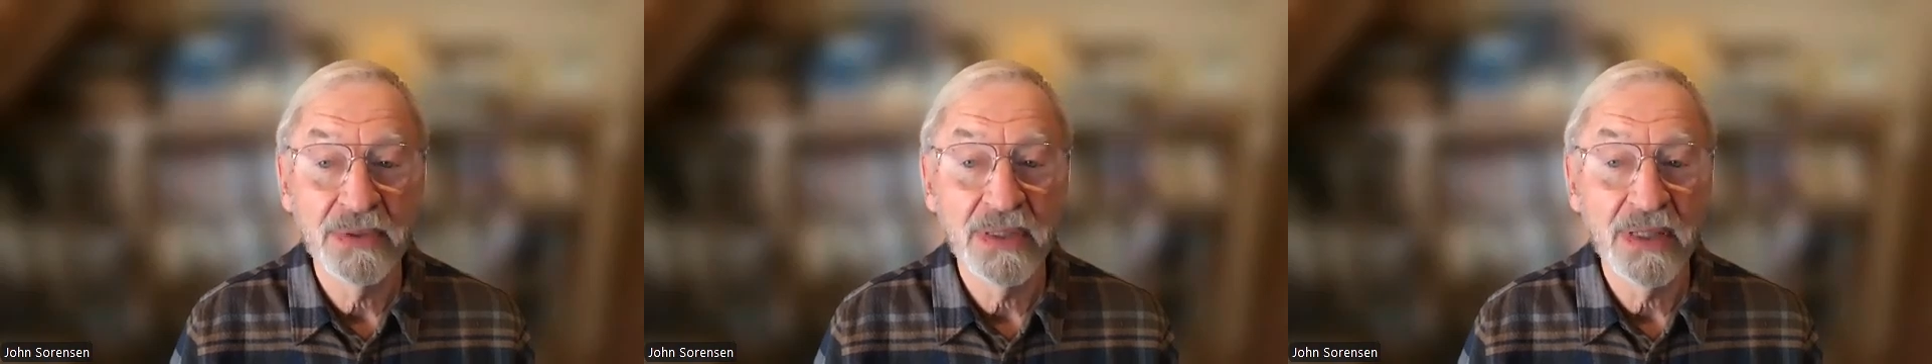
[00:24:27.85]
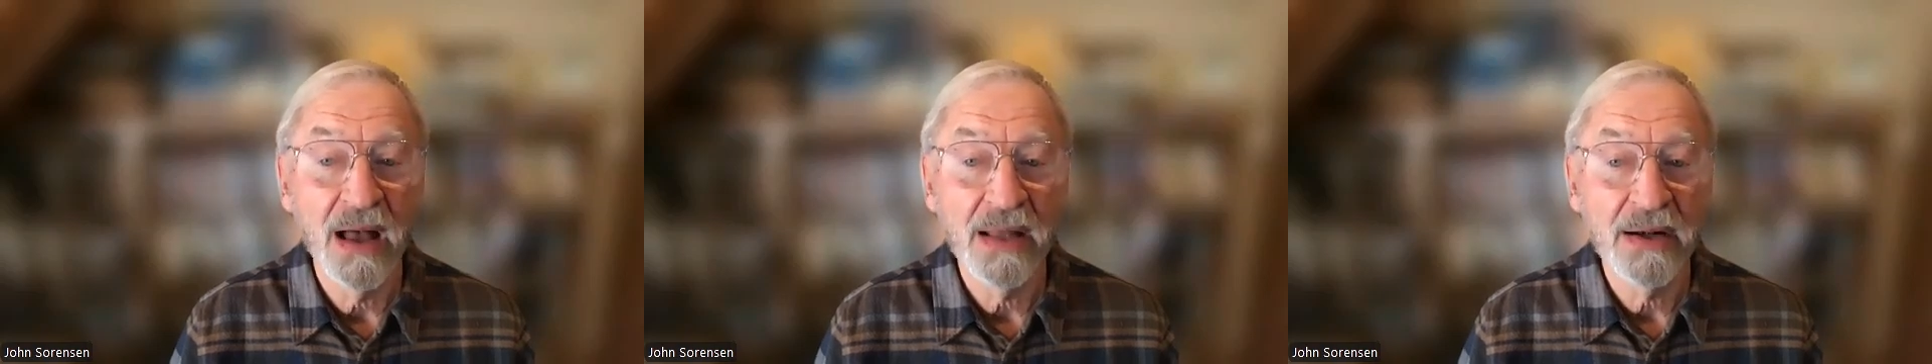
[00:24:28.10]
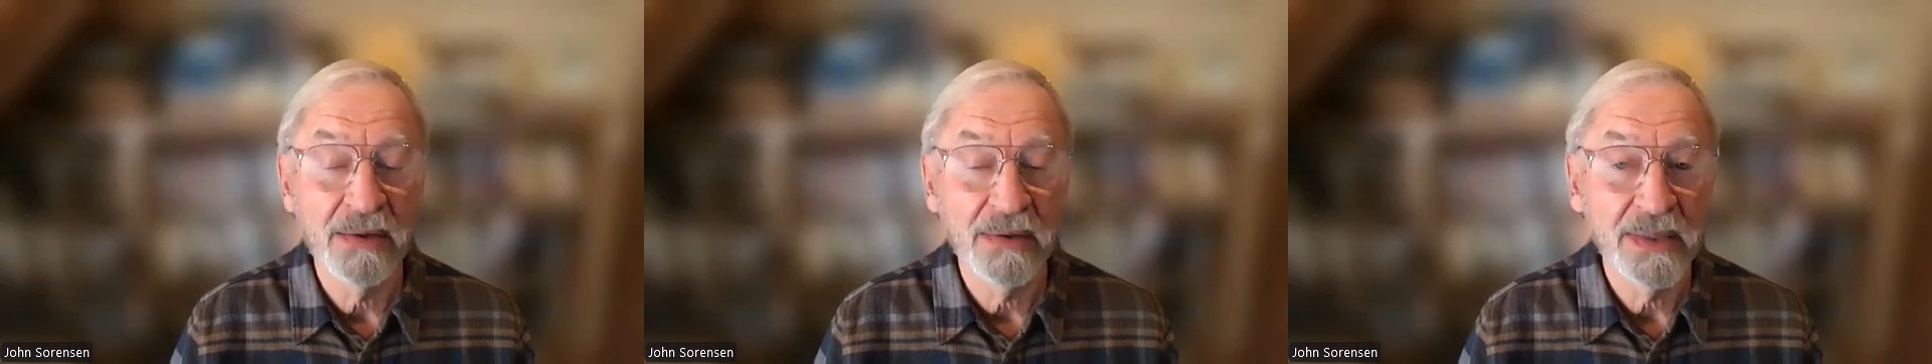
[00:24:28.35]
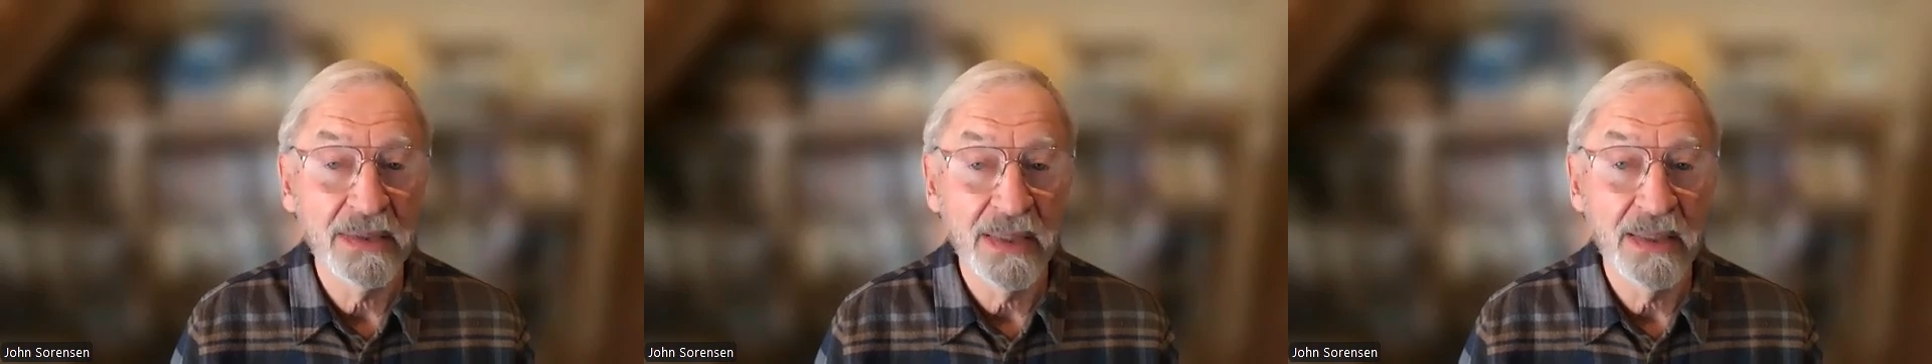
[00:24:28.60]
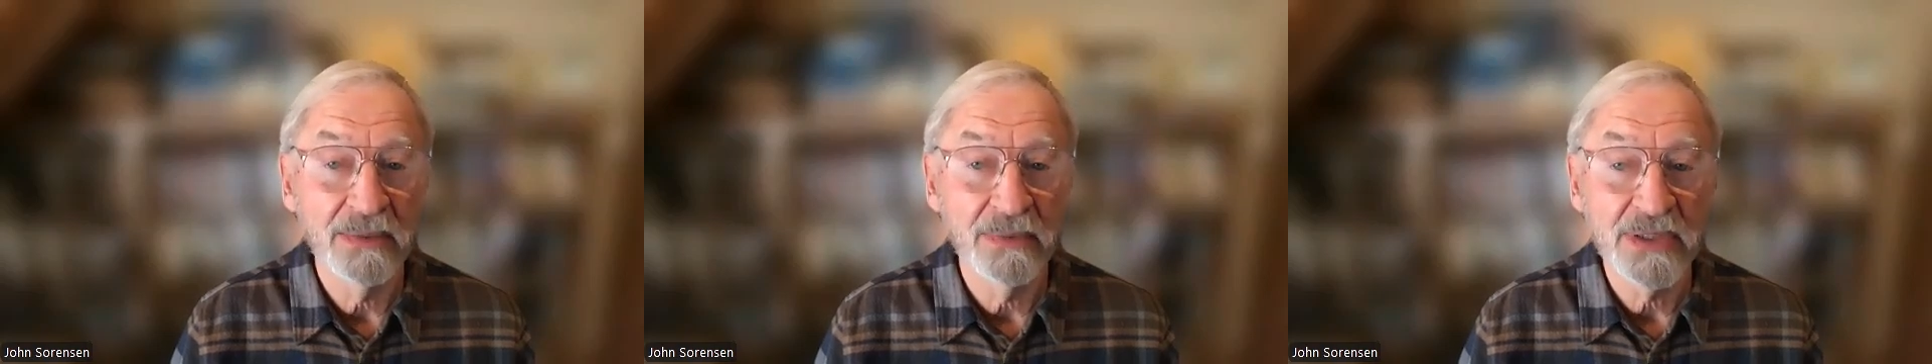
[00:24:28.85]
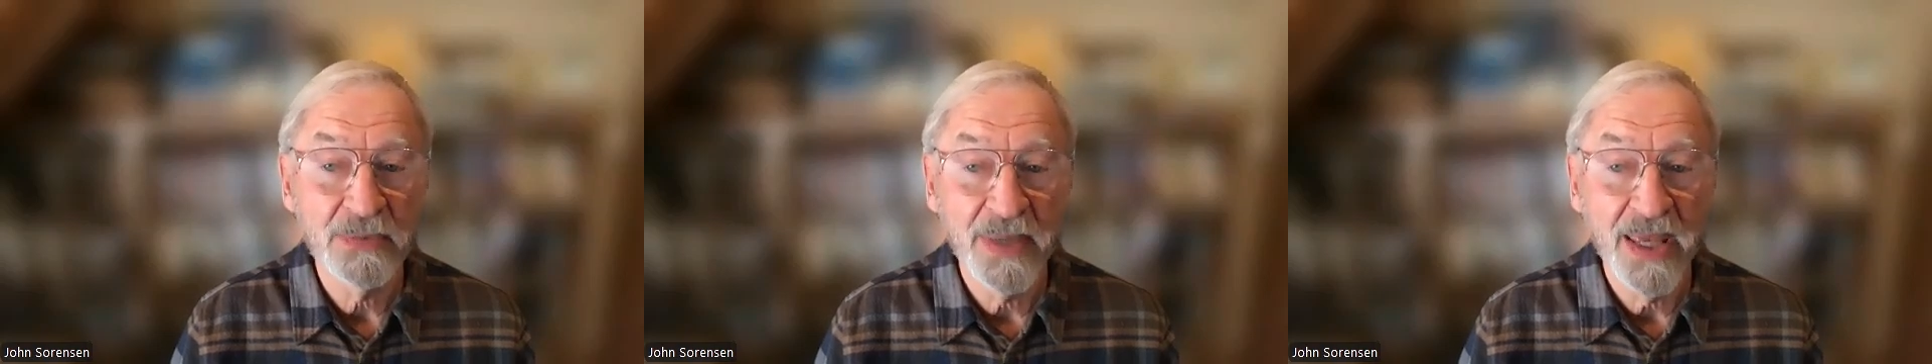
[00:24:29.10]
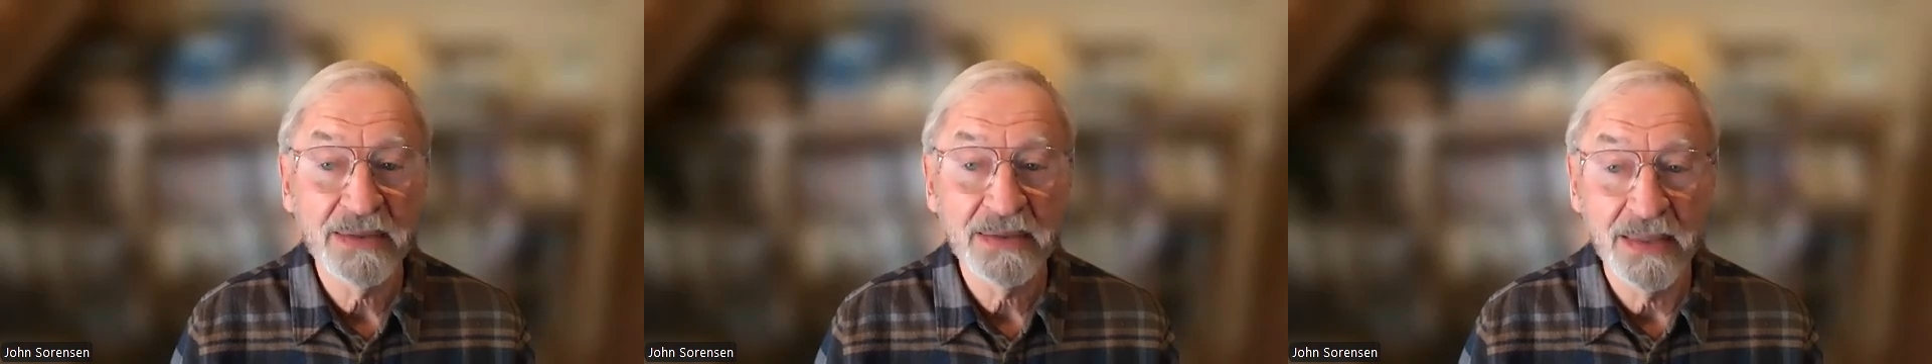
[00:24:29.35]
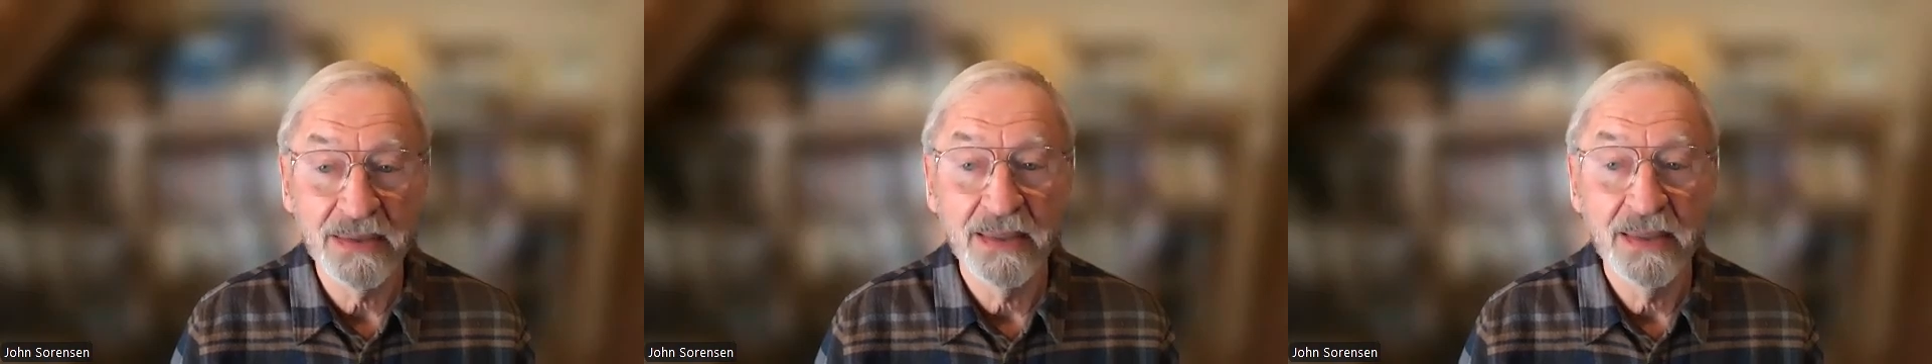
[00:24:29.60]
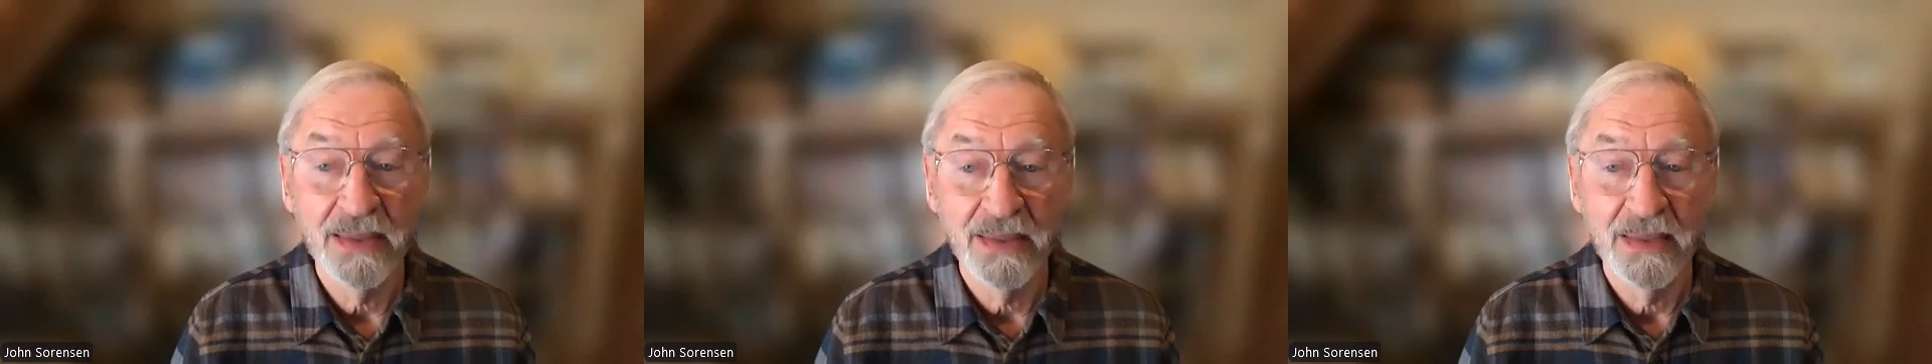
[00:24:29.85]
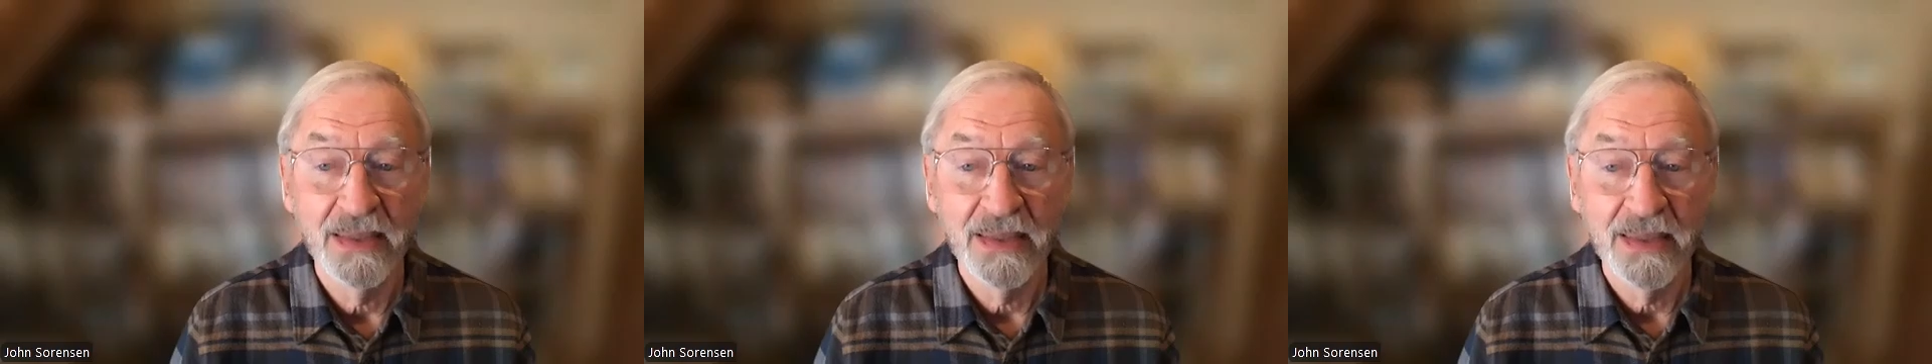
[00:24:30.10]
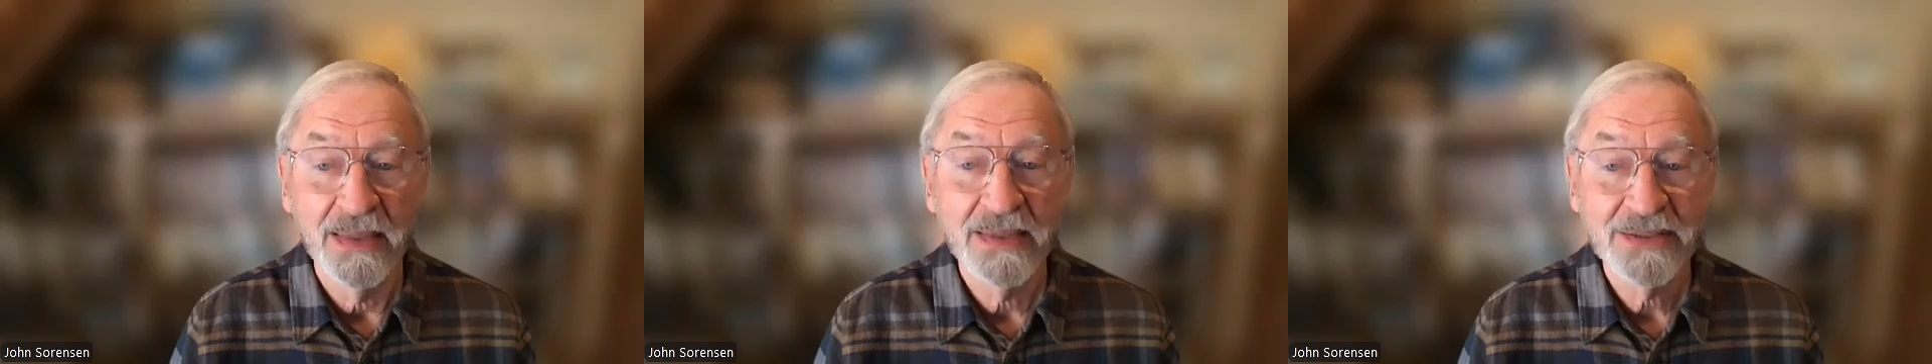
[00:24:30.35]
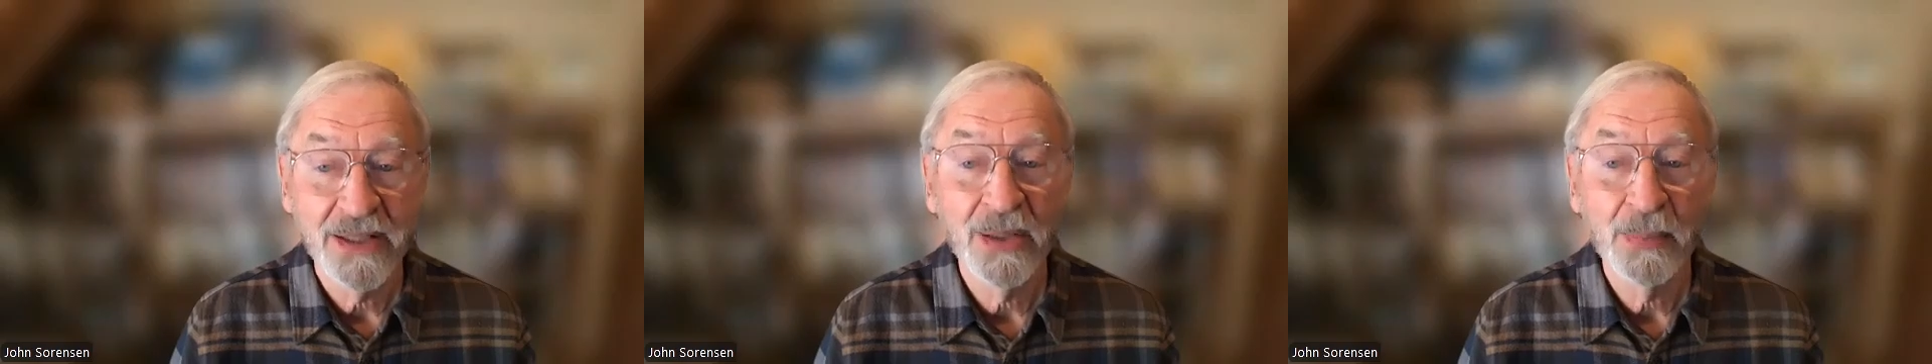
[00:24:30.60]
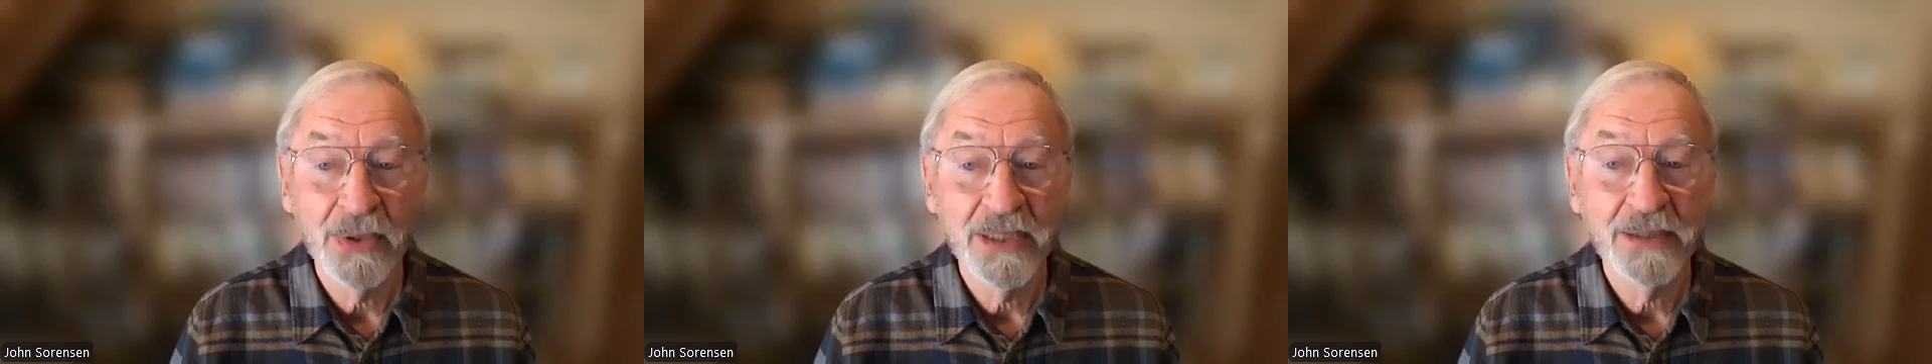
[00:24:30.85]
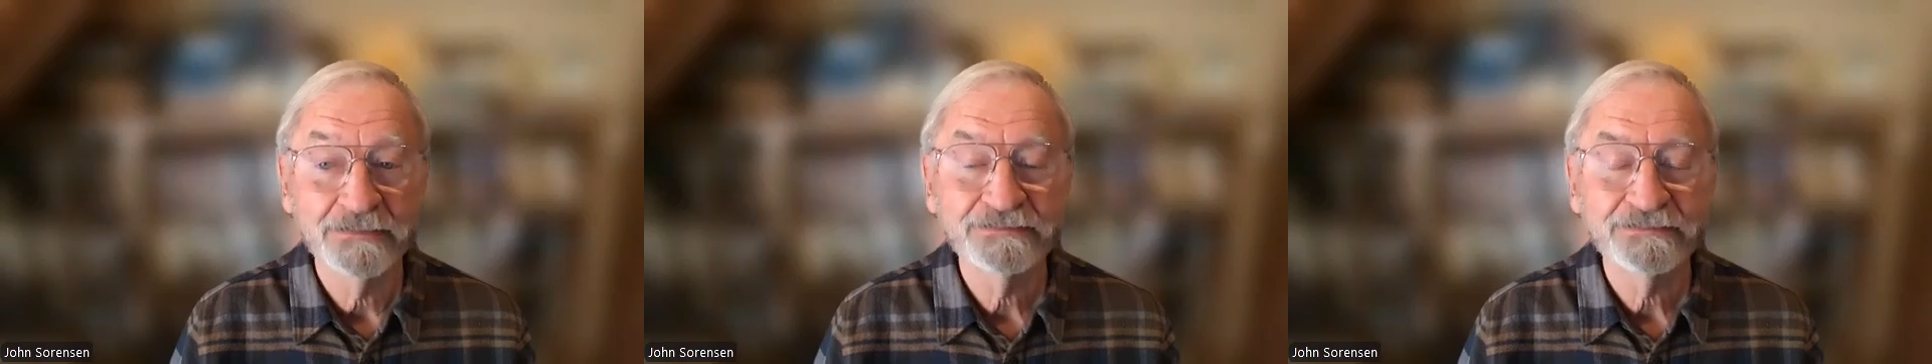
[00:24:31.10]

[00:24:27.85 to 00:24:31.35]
honor and respect and celebrate.